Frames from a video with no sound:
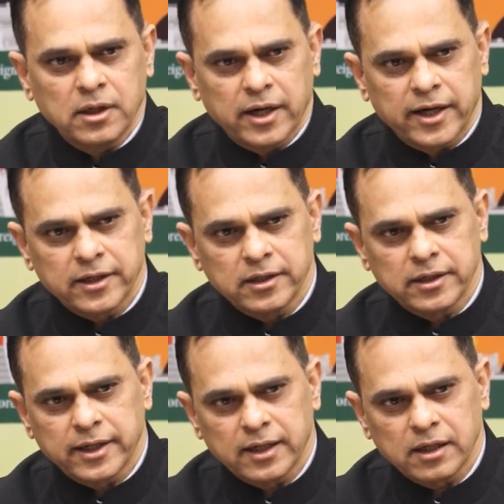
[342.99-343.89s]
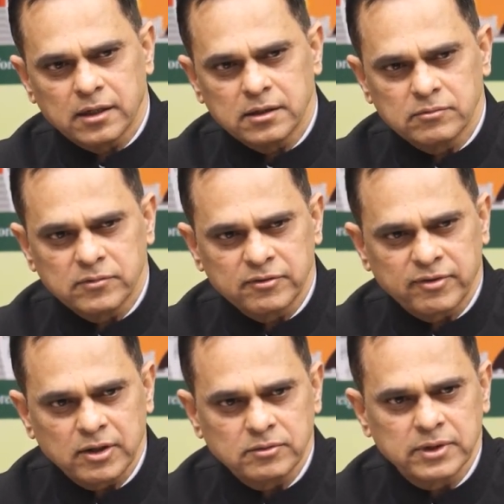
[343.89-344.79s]
and we
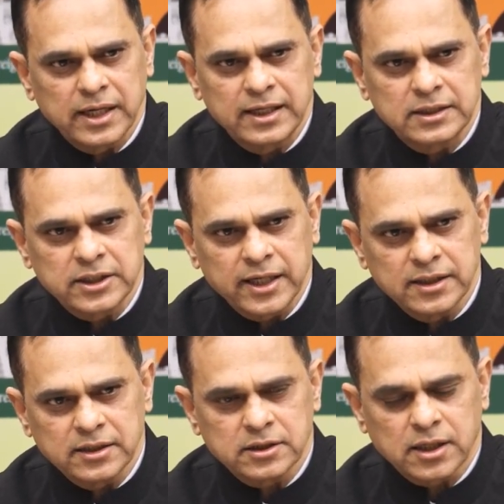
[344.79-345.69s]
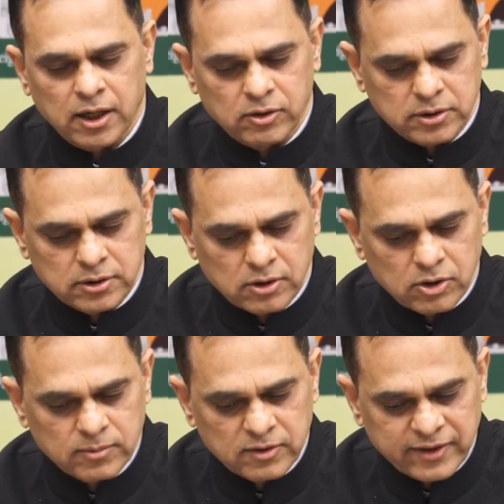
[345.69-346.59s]
found that China's clout on
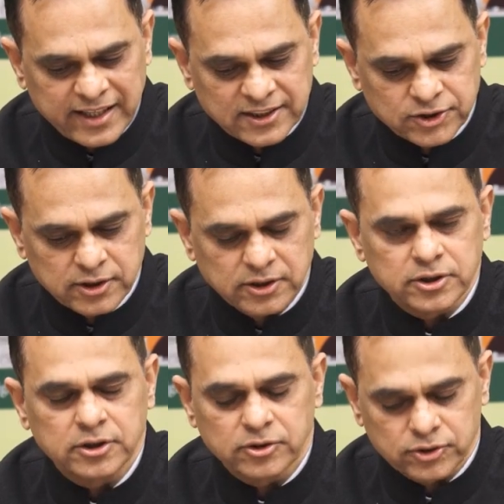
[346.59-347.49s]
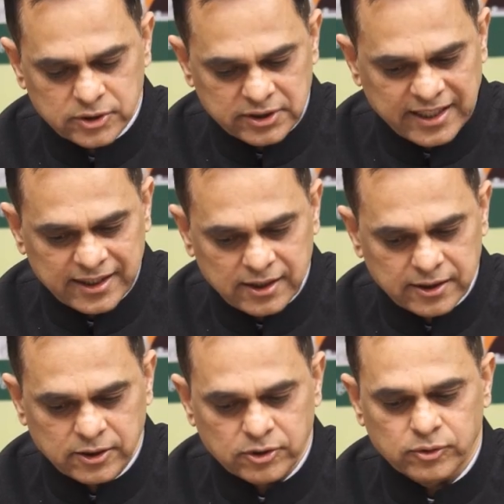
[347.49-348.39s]
global financial institutions suddenly
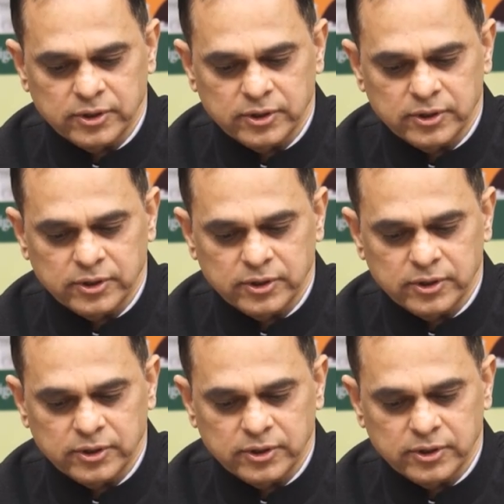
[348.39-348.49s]
grew.